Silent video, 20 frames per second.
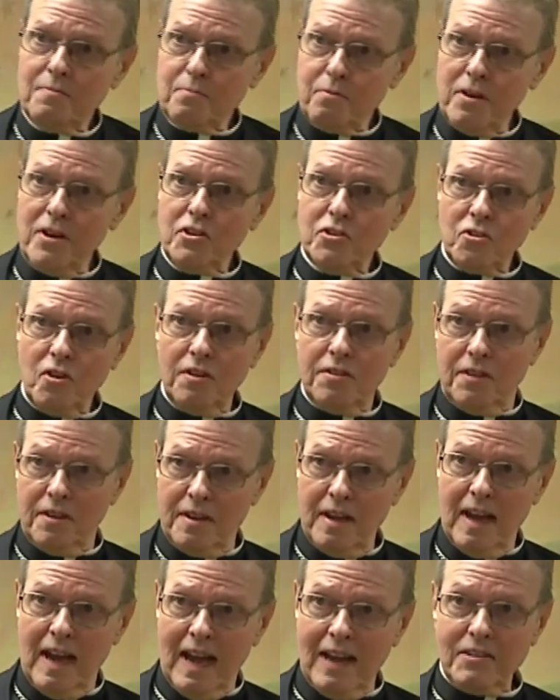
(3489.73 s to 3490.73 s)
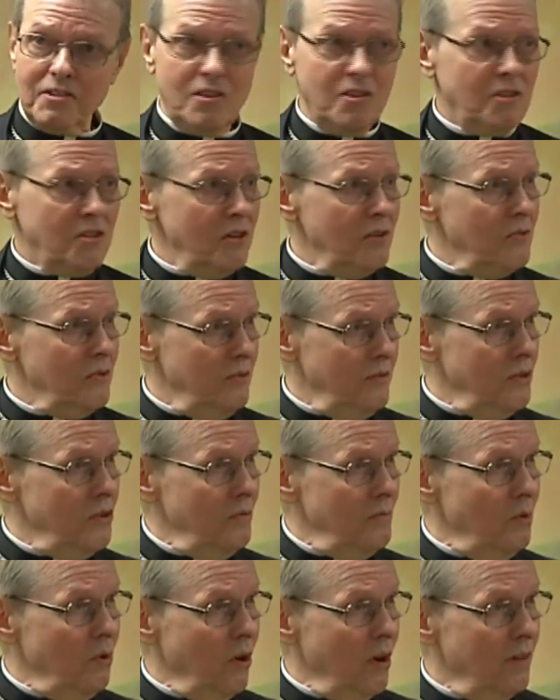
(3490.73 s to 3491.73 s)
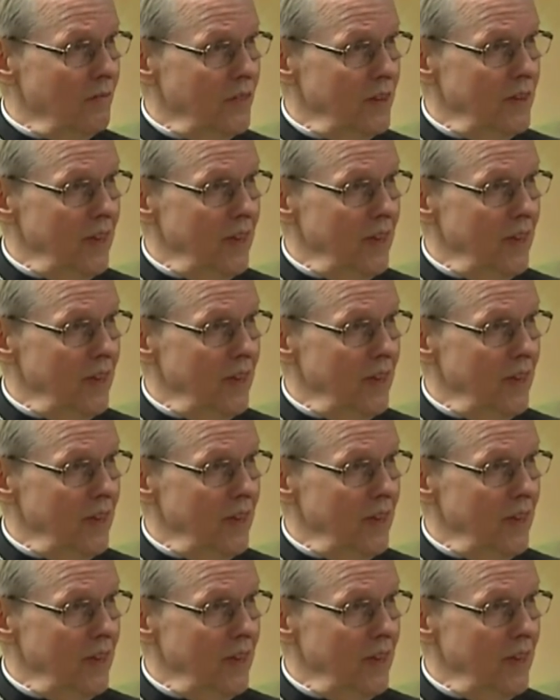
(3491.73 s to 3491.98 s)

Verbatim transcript: the priests on the Diocesan Review Board of